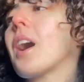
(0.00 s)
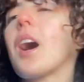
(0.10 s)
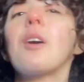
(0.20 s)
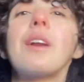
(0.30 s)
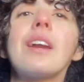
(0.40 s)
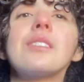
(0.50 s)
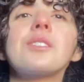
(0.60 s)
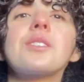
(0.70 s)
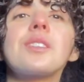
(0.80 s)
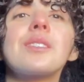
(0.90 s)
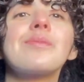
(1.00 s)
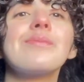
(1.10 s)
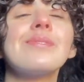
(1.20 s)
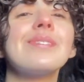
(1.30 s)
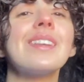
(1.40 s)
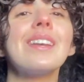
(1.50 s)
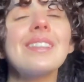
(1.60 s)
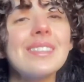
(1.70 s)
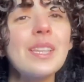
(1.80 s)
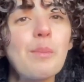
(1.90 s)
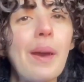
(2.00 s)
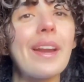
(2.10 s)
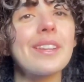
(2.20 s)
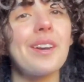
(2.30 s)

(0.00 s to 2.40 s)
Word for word: our answer. Let's see the bag